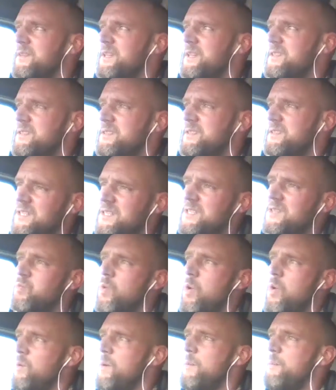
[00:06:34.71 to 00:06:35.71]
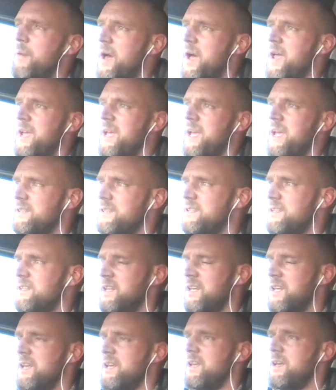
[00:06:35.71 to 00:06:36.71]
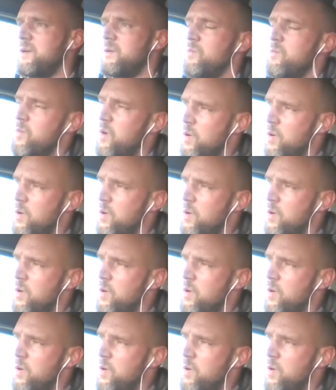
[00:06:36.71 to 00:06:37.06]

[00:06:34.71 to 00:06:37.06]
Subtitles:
this is what we're paying into the EU.